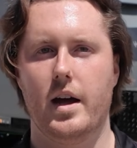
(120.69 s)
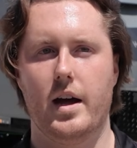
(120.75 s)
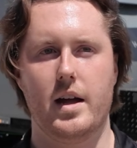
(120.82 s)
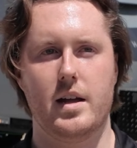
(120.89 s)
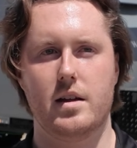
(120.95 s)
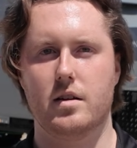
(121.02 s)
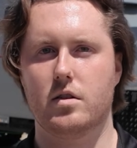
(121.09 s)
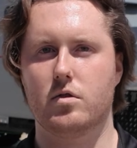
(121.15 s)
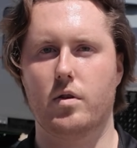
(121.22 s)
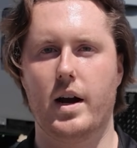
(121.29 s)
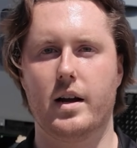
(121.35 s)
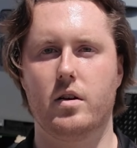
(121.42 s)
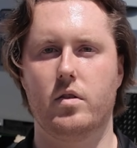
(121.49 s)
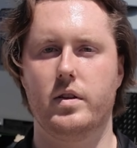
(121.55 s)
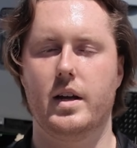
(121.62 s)
a
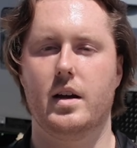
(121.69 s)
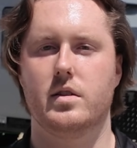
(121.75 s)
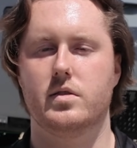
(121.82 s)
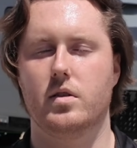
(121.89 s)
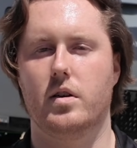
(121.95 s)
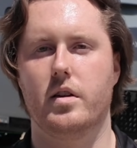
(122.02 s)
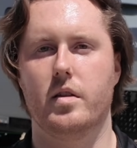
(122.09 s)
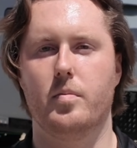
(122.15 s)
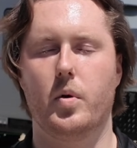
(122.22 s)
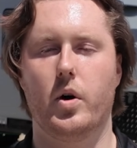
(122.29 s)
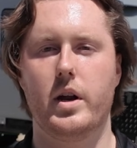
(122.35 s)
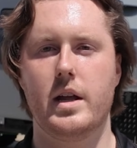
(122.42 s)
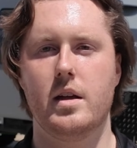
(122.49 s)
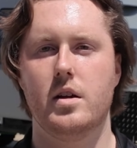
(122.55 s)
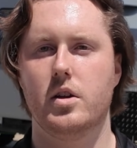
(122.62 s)
crack on the outside of the
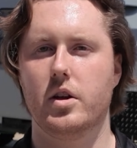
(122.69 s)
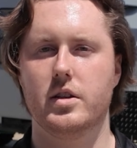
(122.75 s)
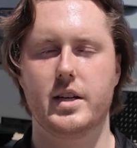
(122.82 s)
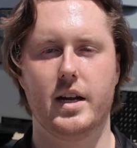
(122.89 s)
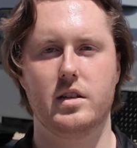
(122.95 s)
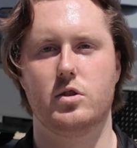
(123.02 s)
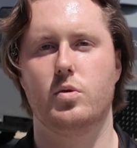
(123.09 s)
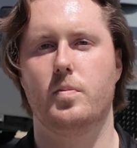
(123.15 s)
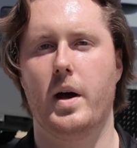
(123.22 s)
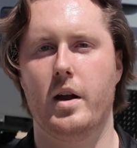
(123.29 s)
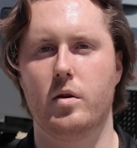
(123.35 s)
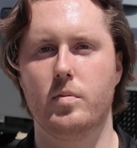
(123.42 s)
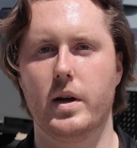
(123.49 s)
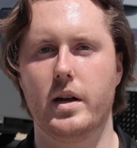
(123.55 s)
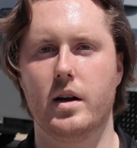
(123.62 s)
body, you can take it to a
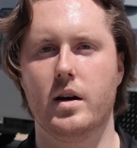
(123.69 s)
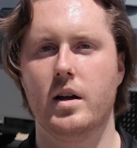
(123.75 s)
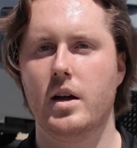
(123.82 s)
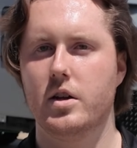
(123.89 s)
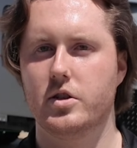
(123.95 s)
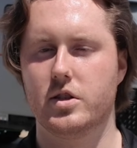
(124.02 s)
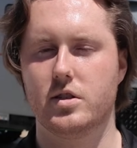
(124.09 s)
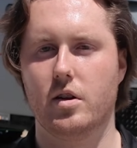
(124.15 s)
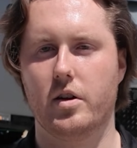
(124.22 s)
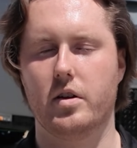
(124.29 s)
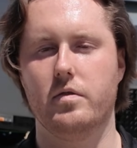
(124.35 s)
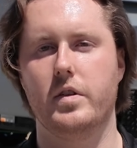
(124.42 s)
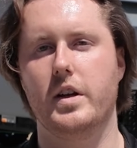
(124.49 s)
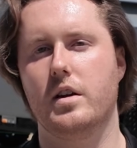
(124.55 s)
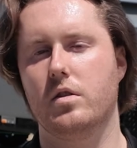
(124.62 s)
panel beater, just
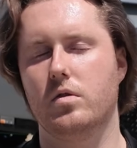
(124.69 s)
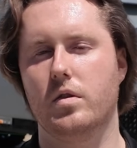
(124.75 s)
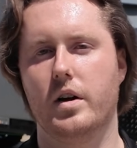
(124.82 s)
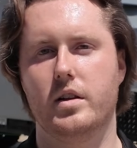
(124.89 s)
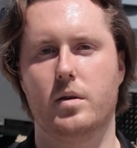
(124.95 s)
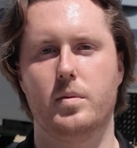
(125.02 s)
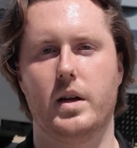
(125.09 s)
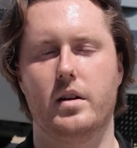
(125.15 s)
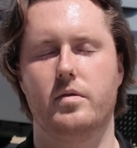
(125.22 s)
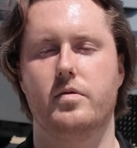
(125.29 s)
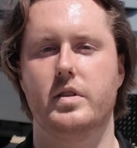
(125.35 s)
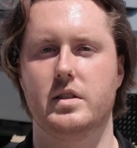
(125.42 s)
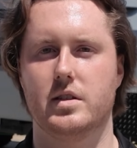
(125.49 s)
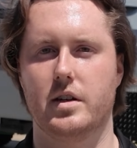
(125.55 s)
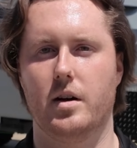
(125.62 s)
like a vehicle, and they'll be able to
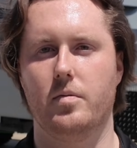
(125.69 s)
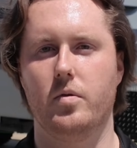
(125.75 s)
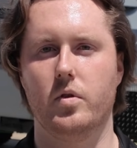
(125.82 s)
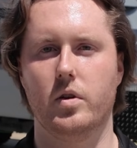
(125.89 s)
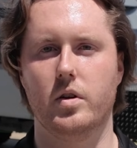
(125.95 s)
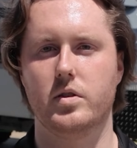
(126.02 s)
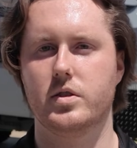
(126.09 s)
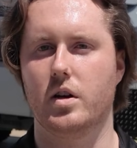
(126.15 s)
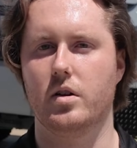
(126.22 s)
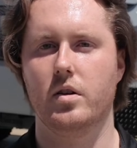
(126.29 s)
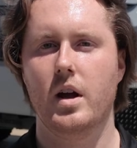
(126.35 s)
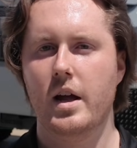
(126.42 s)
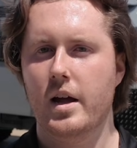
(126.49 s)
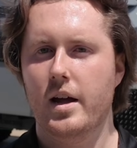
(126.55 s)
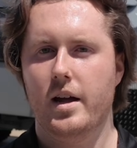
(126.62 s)
fix it up for you.
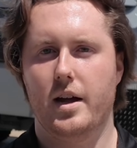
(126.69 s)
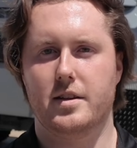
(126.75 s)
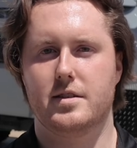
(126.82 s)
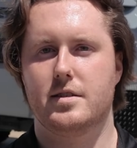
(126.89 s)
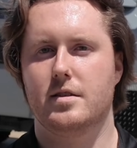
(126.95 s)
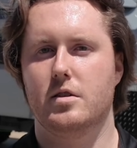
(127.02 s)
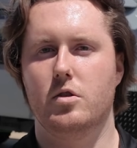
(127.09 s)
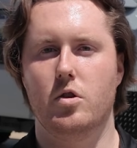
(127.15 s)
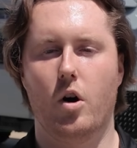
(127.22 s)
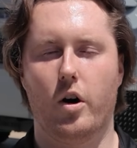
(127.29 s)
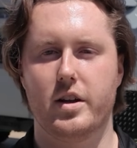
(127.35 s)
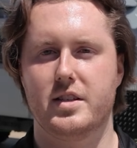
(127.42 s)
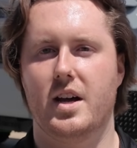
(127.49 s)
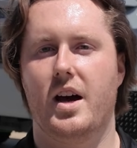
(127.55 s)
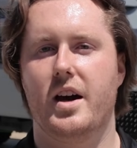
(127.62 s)
So it's
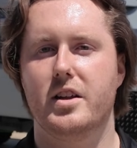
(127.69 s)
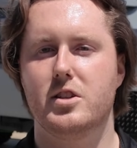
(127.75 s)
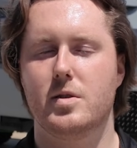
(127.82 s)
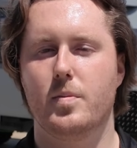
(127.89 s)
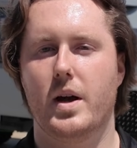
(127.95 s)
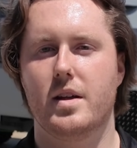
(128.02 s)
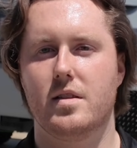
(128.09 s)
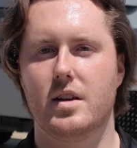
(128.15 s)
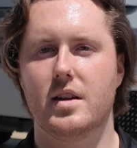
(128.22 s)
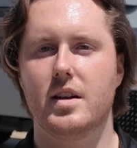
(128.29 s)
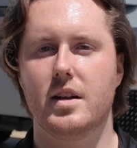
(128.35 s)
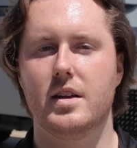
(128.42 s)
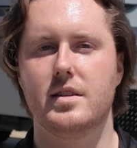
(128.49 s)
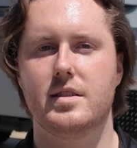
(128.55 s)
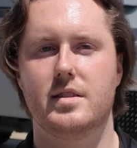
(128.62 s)
not as hard as you may think
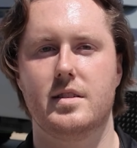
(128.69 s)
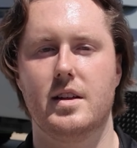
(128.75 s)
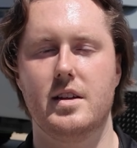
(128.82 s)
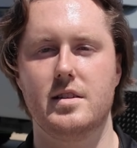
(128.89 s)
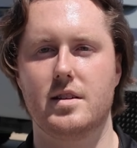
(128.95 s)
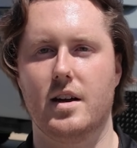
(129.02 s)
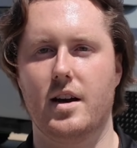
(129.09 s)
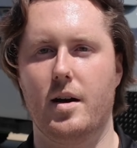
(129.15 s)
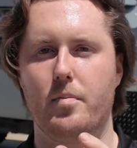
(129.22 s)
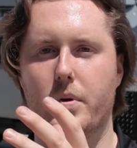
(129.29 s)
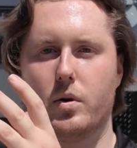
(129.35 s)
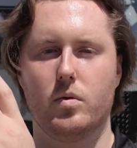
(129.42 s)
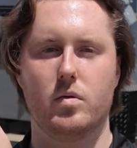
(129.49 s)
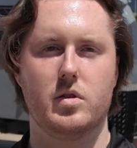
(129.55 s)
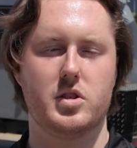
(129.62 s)
it is. These are
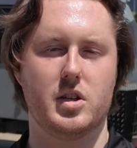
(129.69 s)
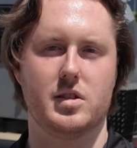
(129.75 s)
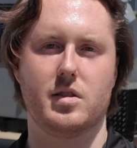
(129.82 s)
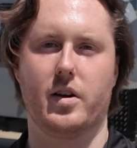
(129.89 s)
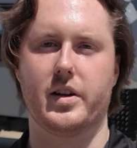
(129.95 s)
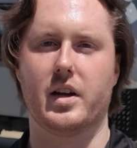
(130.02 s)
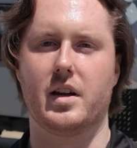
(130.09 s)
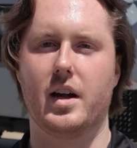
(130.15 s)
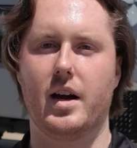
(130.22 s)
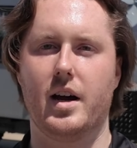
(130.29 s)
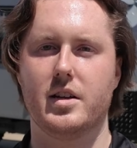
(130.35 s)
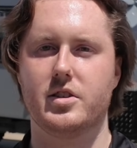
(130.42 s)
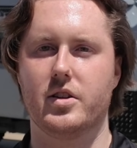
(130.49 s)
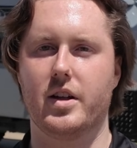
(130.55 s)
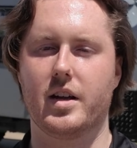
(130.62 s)
built just like a
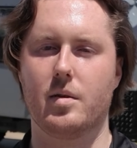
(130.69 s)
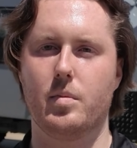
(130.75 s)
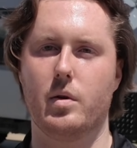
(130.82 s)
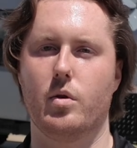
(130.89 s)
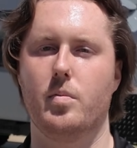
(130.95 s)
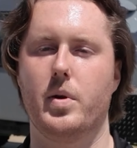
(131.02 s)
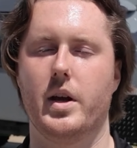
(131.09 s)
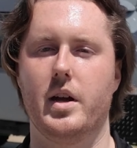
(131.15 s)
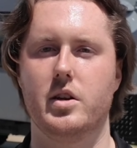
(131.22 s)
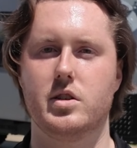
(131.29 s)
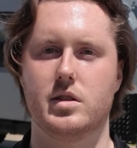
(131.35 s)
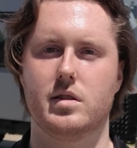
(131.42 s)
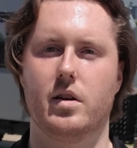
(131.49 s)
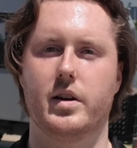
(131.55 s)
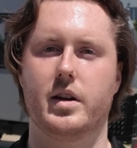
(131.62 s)
car, so they can be repaired
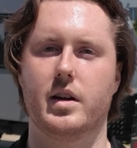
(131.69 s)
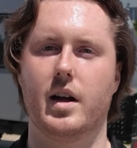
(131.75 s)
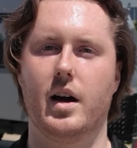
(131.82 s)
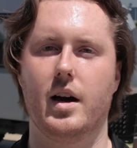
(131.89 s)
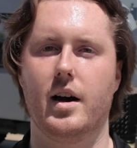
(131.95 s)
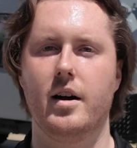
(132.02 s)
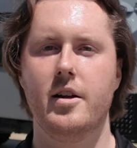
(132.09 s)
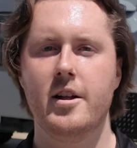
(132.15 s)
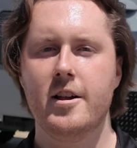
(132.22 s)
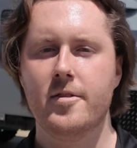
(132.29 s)
just like a car.